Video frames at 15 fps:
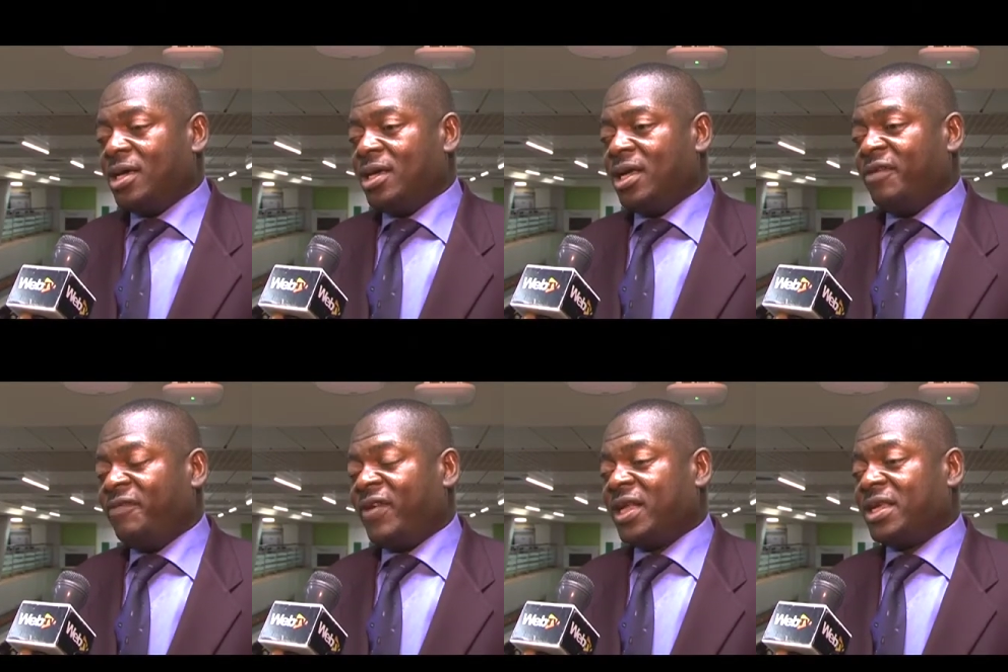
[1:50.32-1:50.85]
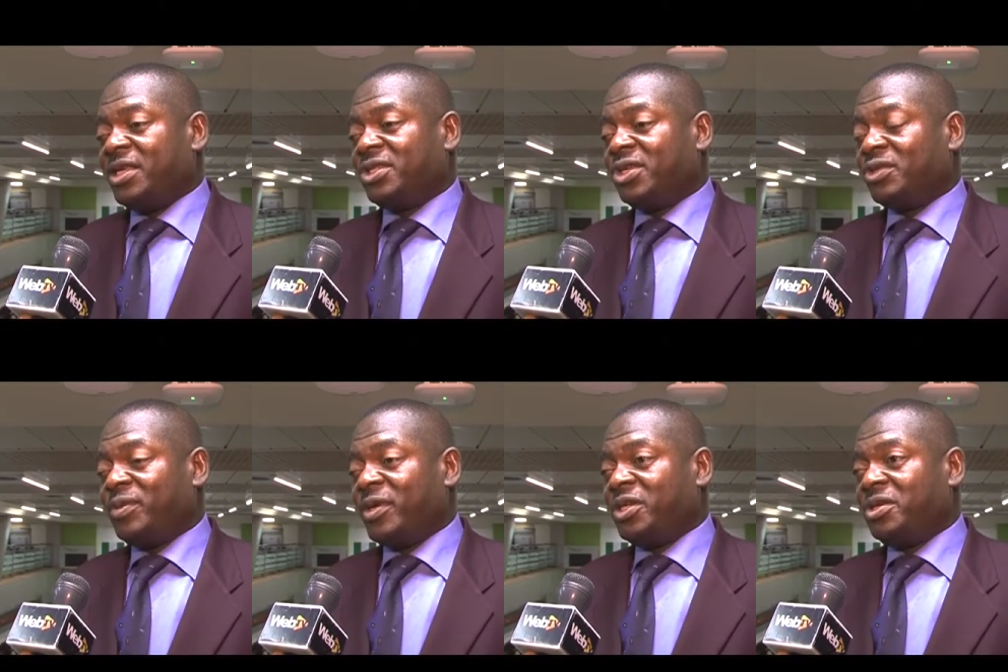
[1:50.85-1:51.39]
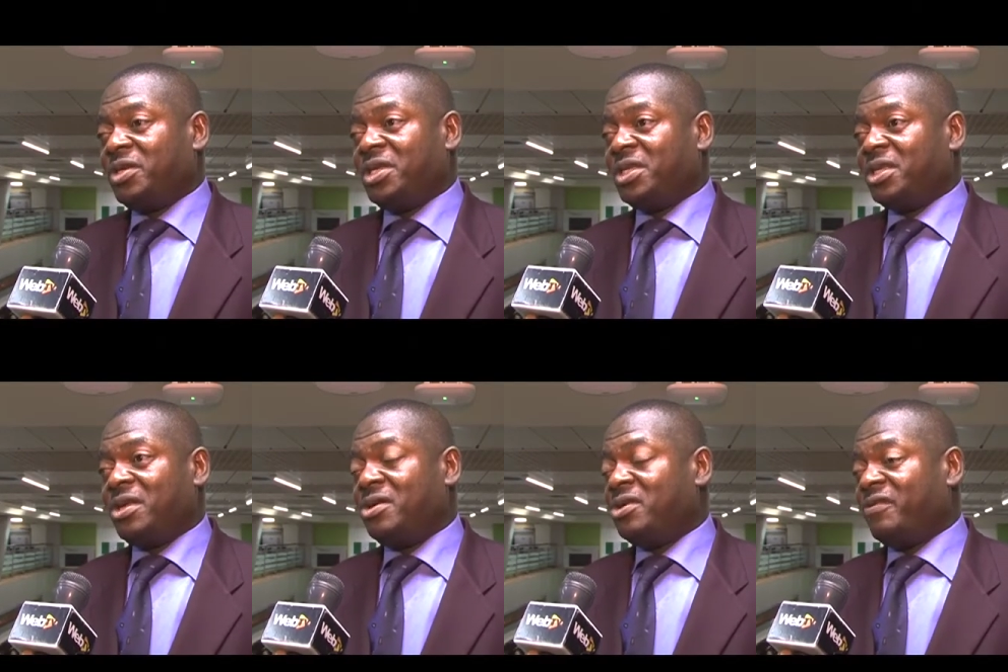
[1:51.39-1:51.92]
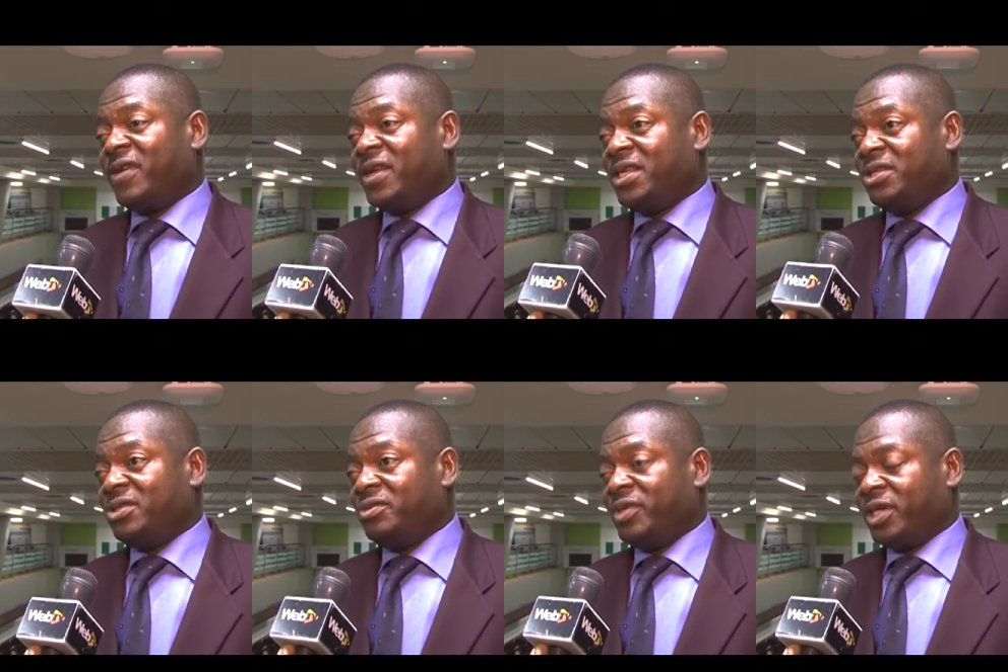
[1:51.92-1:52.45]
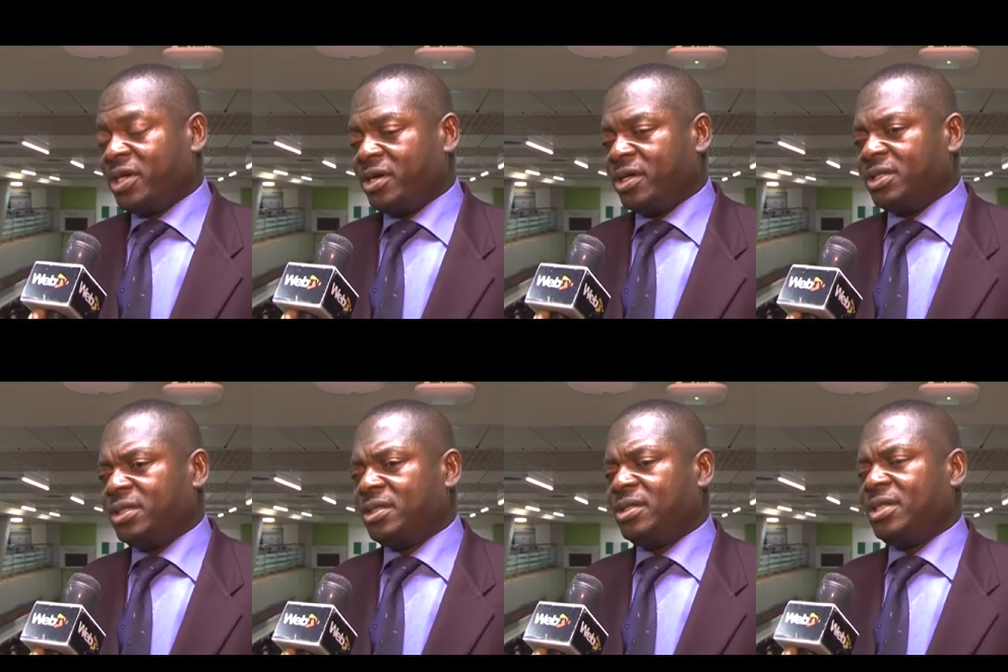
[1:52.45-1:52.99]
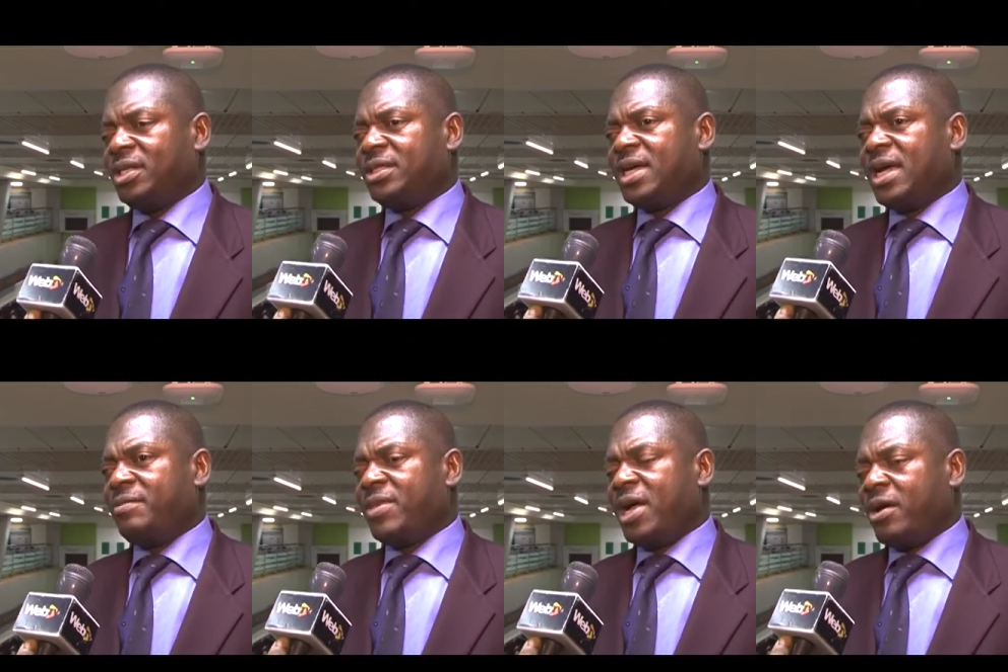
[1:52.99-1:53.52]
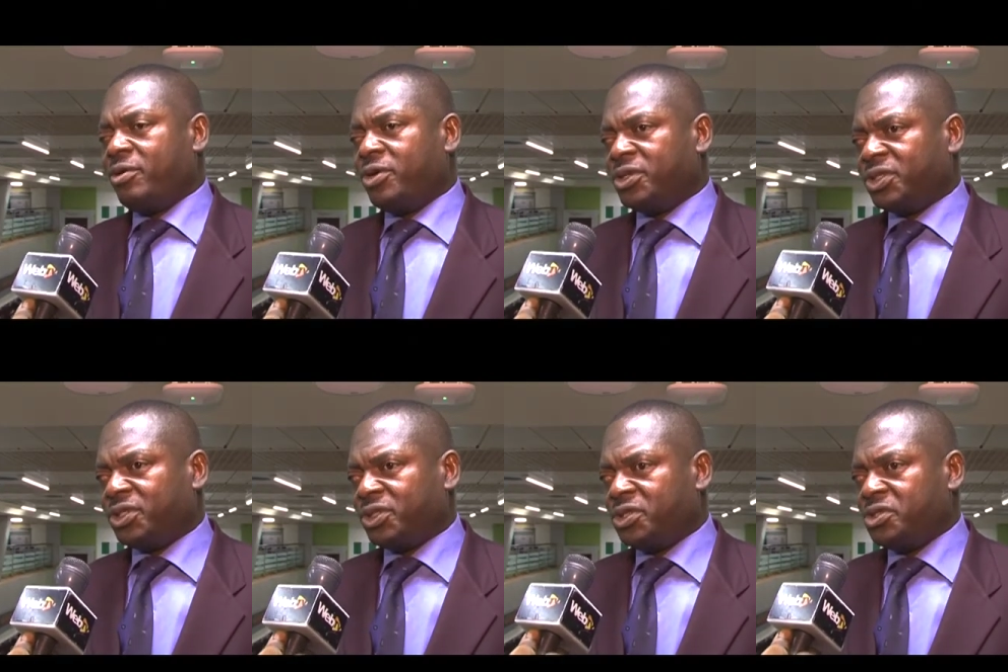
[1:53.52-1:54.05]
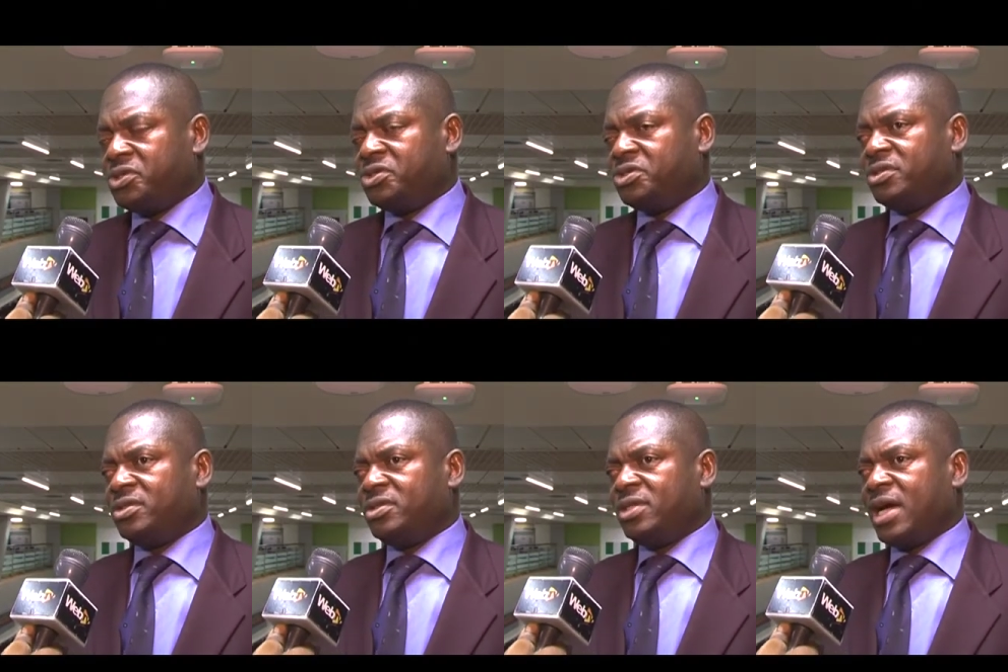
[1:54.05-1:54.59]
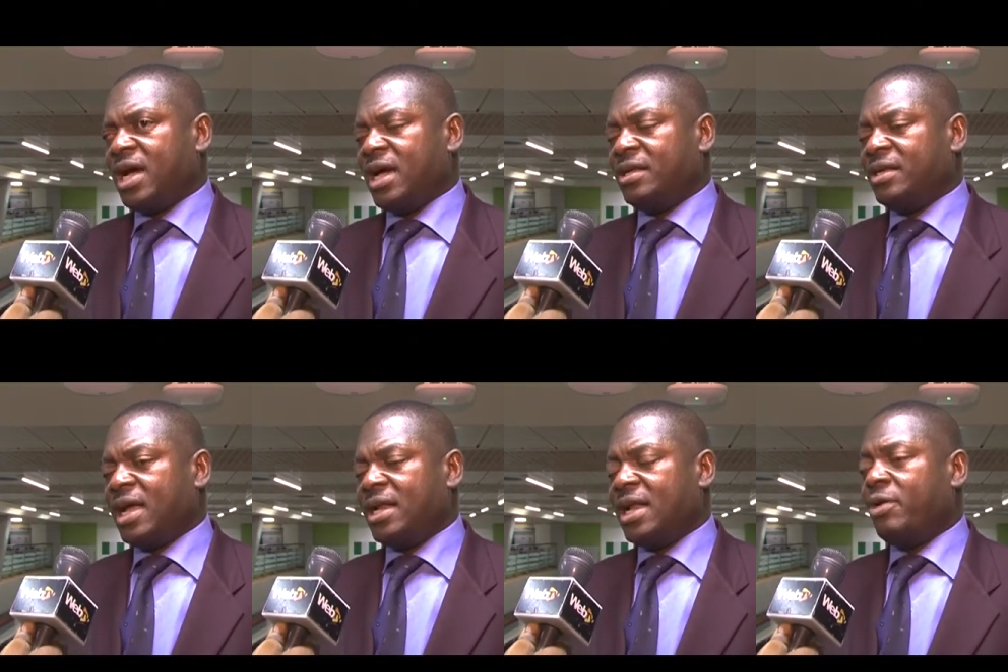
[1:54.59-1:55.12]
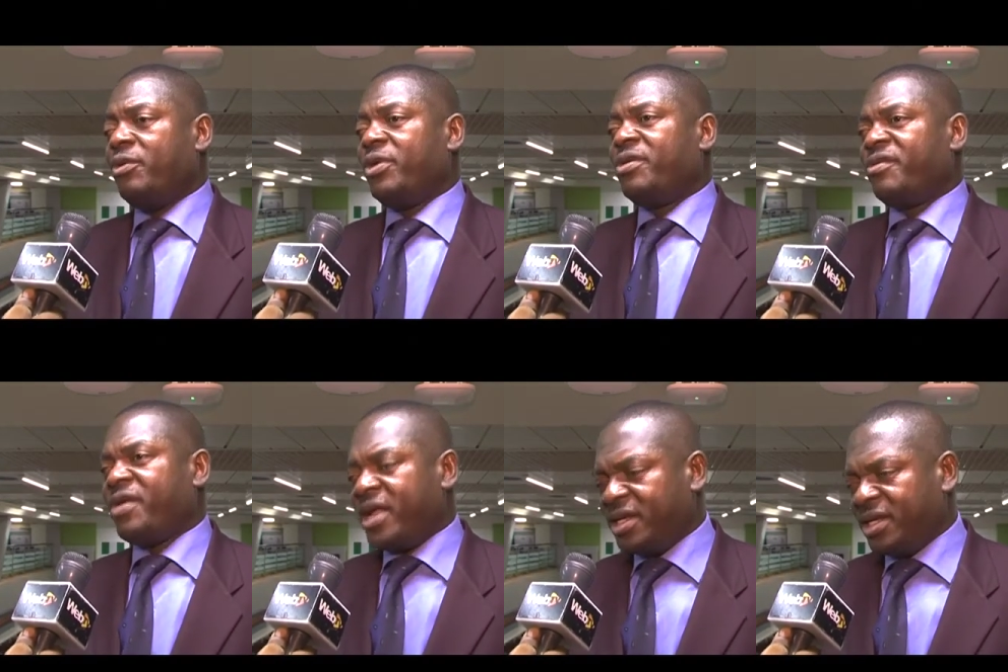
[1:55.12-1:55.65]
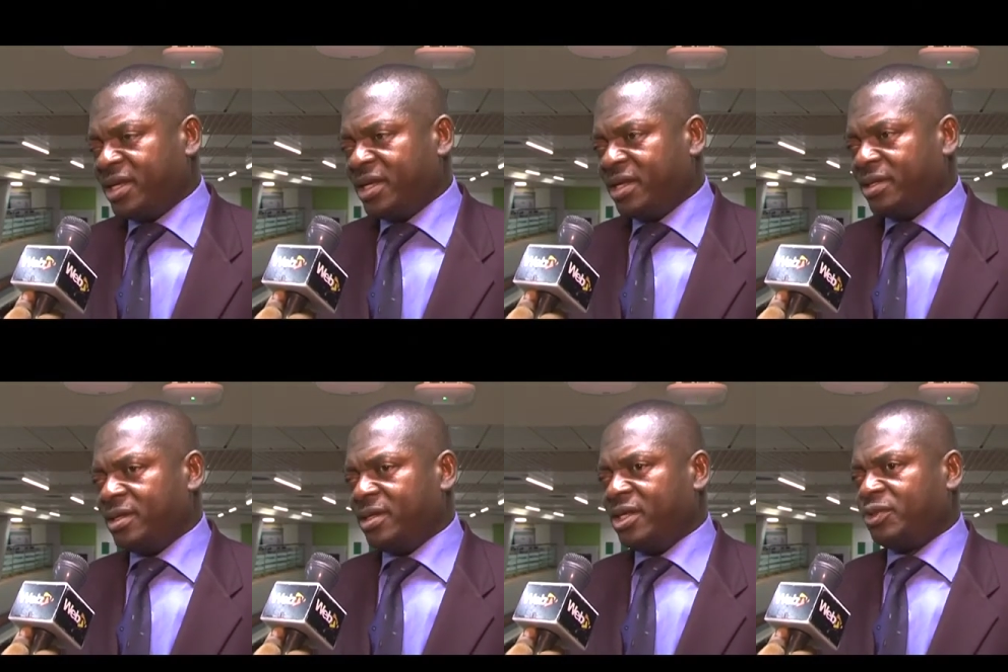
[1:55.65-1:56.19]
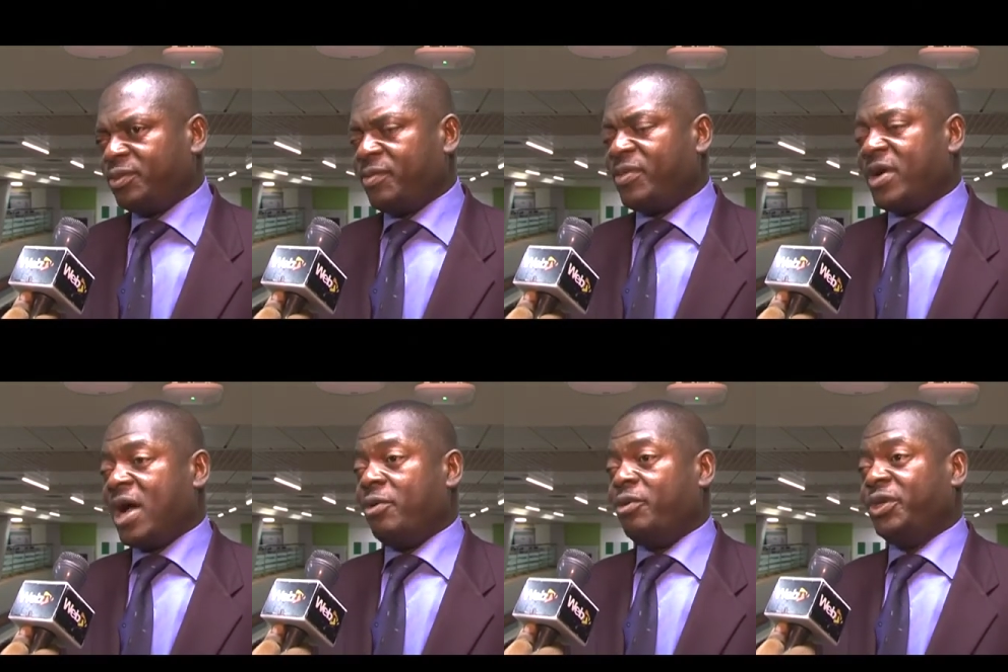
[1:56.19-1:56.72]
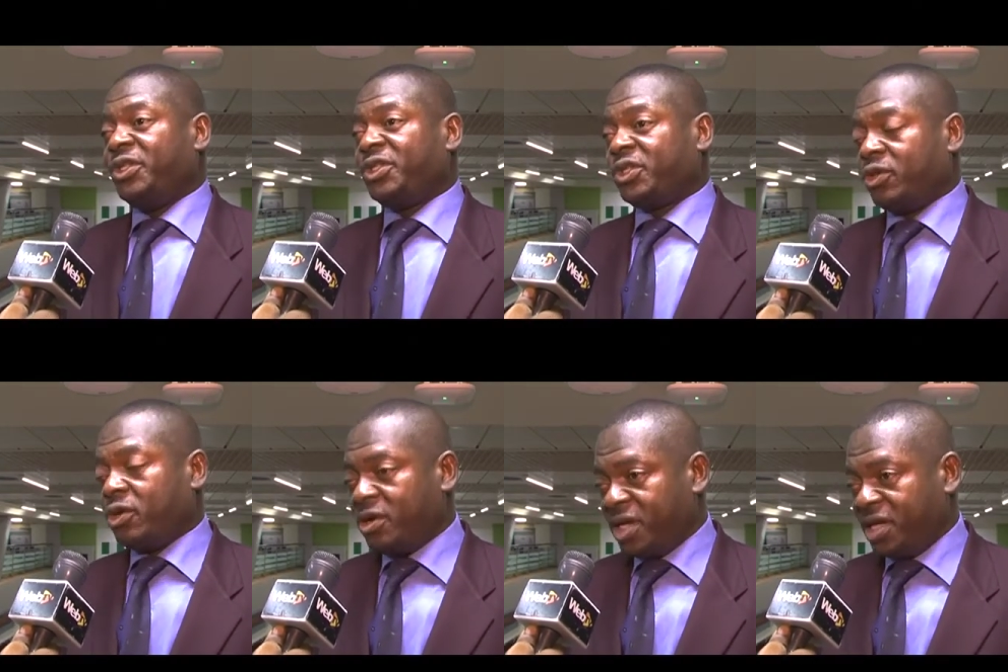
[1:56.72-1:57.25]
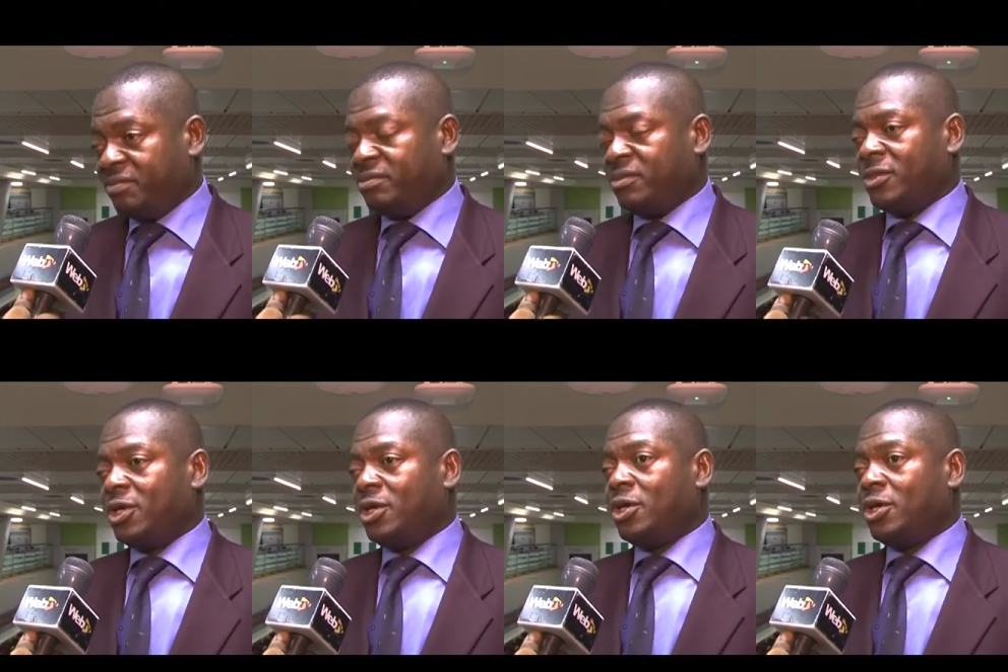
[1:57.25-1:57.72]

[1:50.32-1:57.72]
in fact, the suspension is long overdue, because the time I was told that we read in the newspaper and we saw him